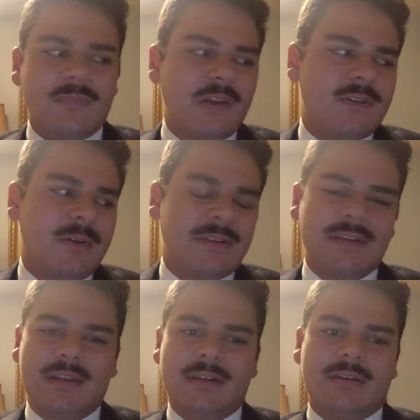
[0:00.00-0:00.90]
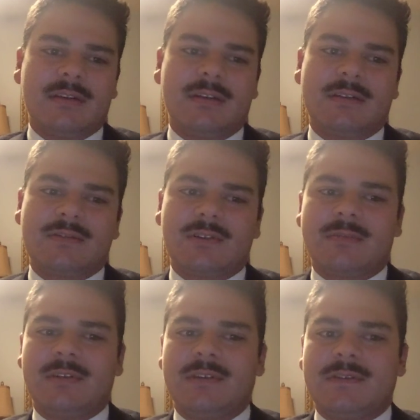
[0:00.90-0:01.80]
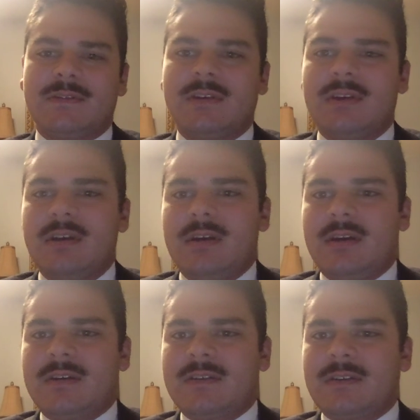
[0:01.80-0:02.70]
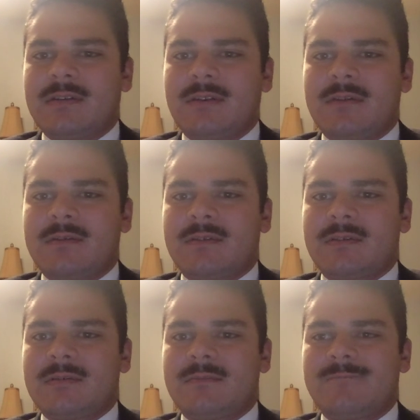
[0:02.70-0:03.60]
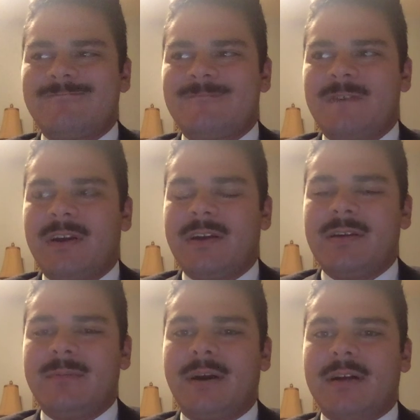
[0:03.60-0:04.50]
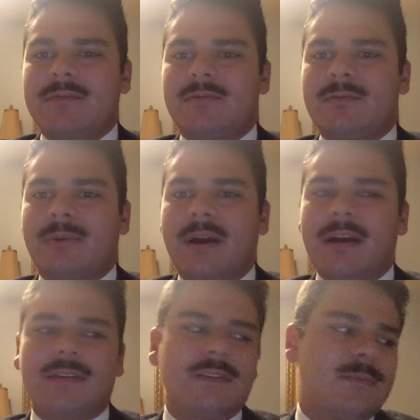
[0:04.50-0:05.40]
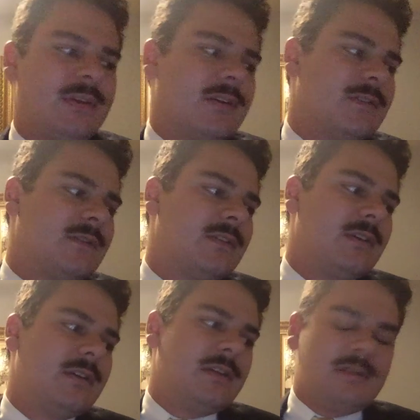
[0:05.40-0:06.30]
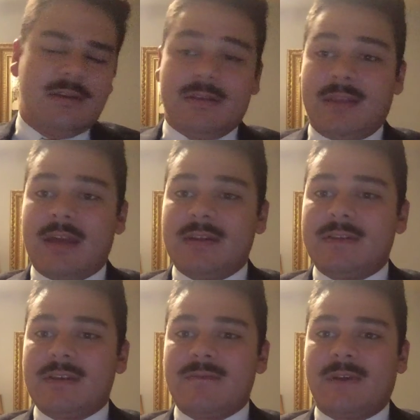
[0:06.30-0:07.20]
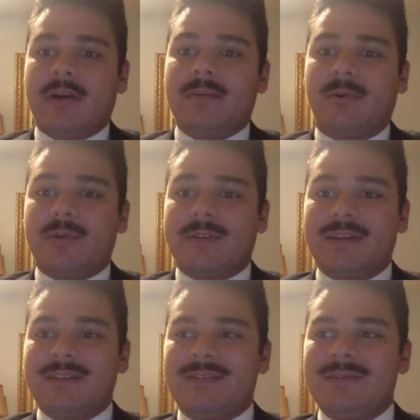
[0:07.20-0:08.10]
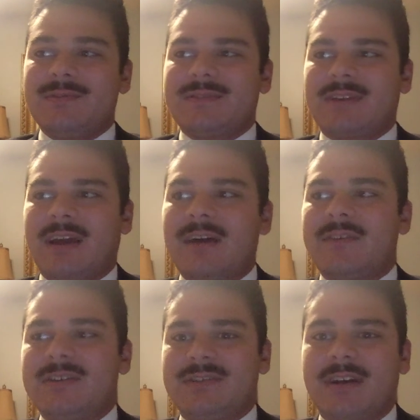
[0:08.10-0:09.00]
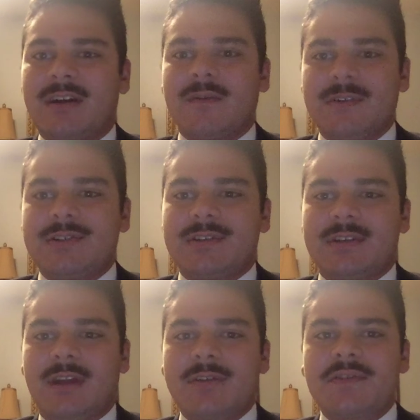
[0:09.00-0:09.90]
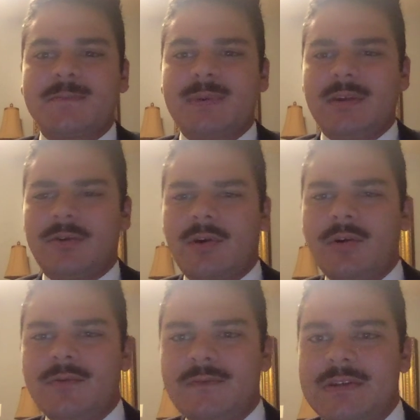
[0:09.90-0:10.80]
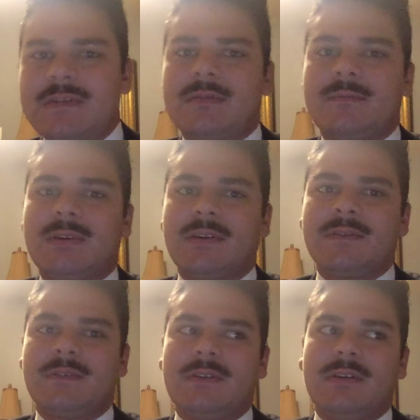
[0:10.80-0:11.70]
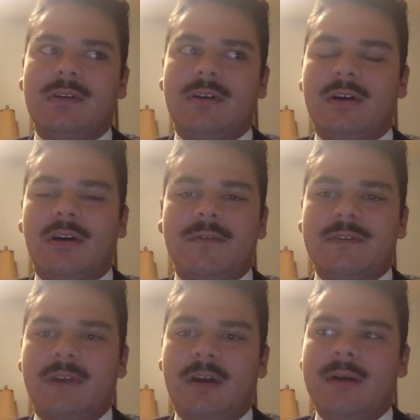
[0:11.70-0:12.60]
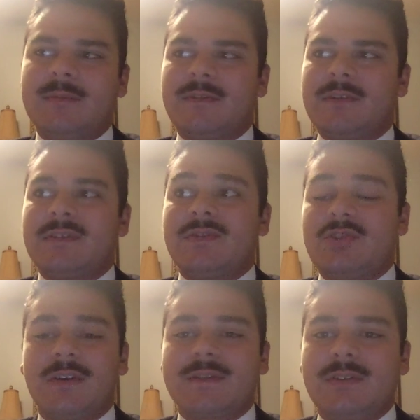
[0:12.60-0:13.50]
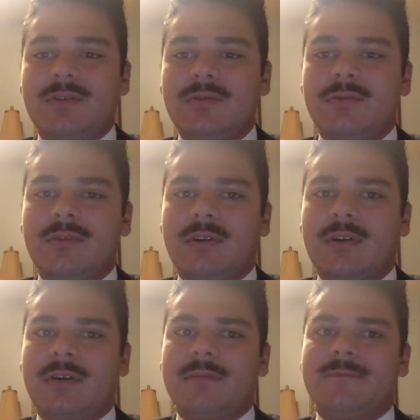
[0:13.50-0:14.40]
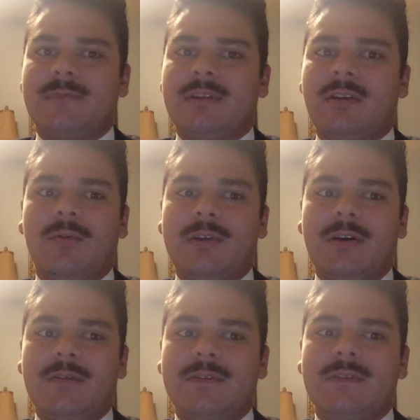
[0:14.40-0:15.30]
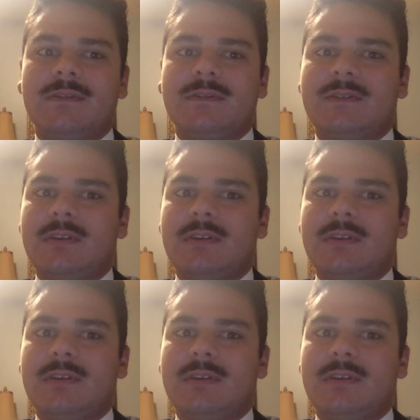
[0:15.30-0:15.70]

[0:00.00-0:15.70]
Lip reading: so I think that struck me as a very impactful practice because that is a very important thing to do is to have a shared vision and not just be your own vision because oftentimes if it's just you and no one else is